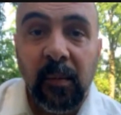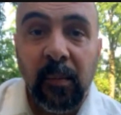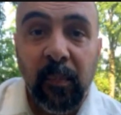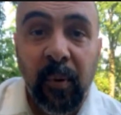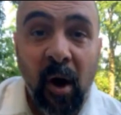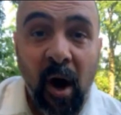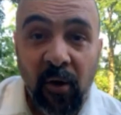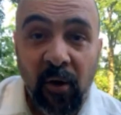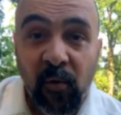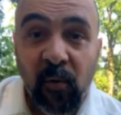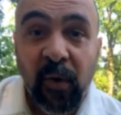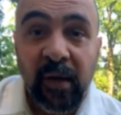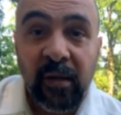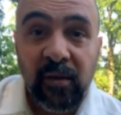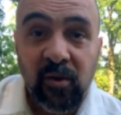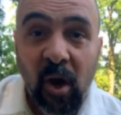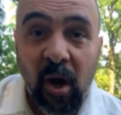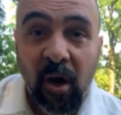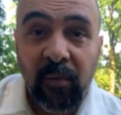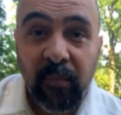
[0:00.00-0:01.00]
part where
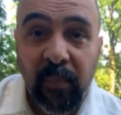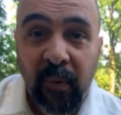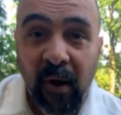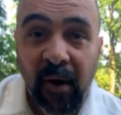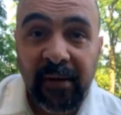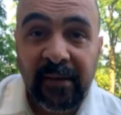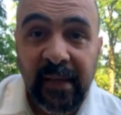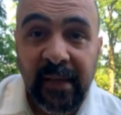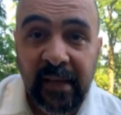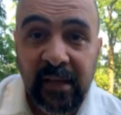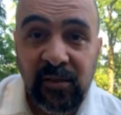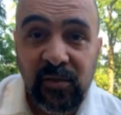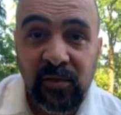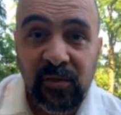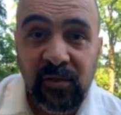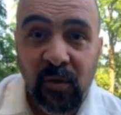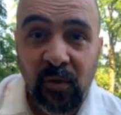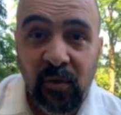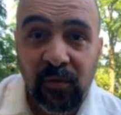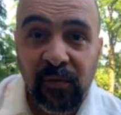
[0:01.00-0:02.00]
dog park danger
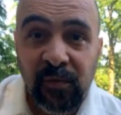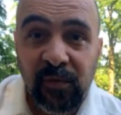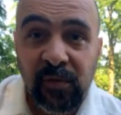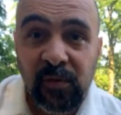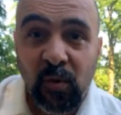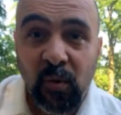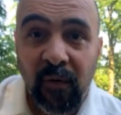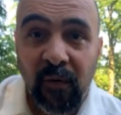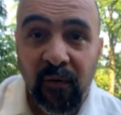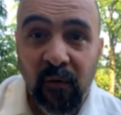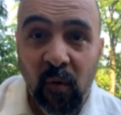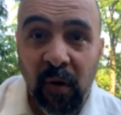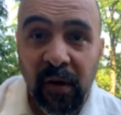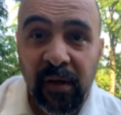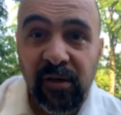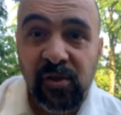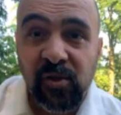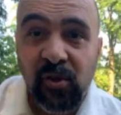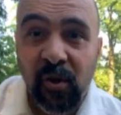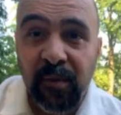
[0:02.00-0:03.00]
zones to
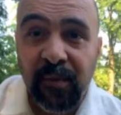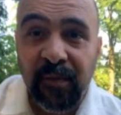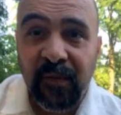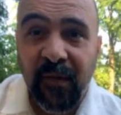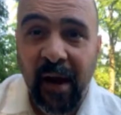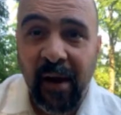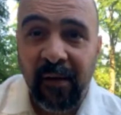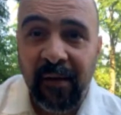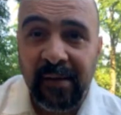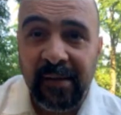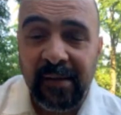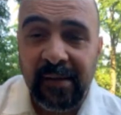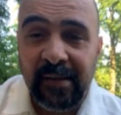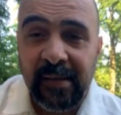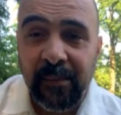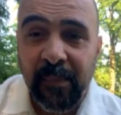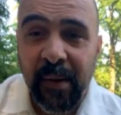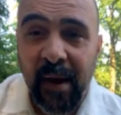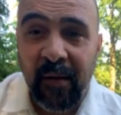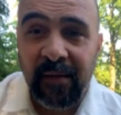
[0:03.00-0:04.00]
avoid: germs, viruses,
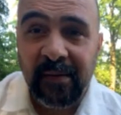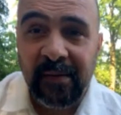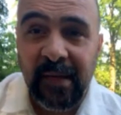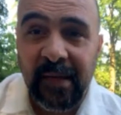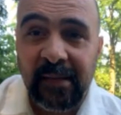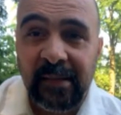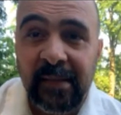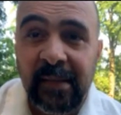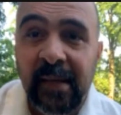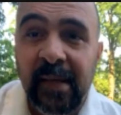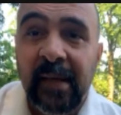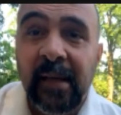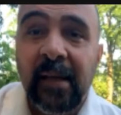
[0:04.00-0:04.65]
and parasites.